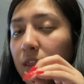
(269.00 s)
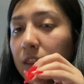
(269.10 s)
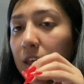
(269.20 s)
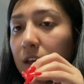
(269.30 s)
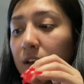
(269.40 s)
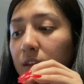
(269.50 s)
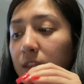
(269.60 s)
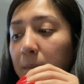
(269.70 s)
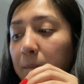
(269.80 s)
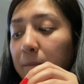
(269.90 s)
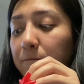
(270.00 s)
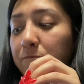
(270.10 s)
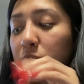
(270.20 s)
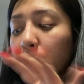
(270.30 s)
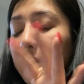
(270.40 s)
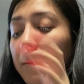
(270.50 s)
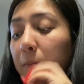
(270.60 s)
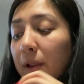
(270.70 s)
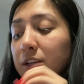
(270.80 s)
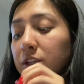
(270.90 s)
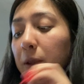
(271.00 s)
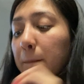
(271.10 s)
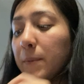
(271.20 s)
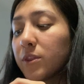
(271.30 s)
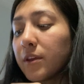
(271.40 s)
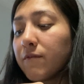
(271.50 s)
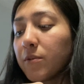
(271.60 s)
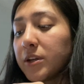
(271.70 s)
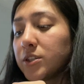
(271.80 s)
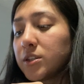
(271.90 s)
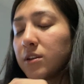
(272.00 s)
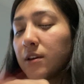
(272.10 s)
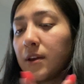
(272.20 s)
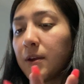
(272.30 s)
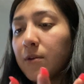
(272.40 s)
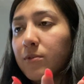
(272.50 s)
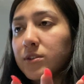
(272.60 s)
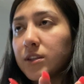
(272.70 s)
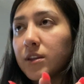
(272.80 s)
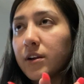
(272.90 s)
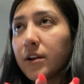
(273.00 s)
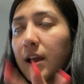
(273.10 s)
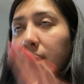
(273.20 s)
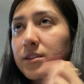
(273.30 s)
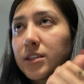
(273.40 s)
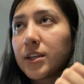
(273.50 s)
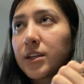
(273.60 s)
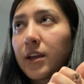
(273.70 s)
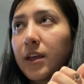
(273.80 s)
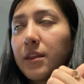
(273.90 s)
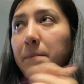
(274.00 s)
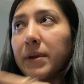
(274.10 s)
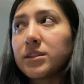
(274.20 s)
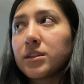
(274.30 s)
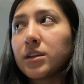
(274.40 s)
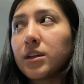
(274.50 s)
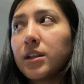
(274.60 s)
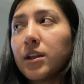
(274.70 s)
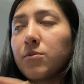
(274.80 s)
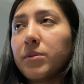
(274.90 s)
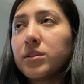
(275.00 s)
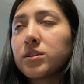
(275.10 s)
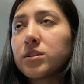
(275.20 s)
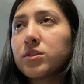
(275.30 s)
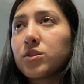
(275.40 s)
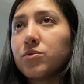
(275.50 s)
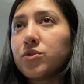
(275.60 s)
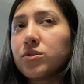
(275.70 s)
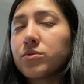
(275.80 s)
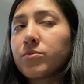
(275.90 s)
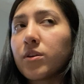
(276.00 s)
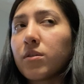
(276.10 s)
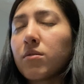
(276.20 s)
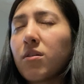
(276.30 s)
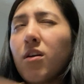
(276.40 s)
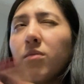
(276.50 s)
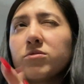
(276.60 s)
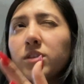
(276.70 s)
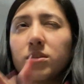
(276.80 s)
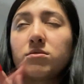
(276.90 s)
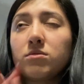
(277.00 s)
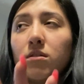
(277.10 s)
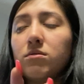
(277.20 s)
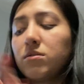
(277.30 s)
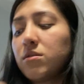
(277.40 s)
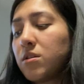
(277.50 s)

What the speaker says: thing that, so we could actually input the information, was either acidic and then basic. And I know basic solutions were almost like salt,